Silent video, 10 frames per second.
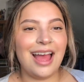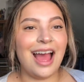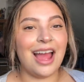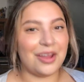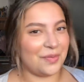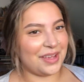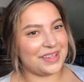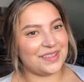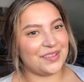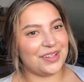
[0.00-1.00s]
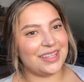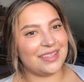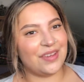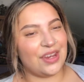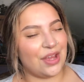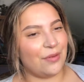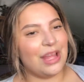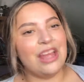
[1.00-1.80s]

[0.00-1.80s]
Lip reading: I hope you guys enjoyed this video.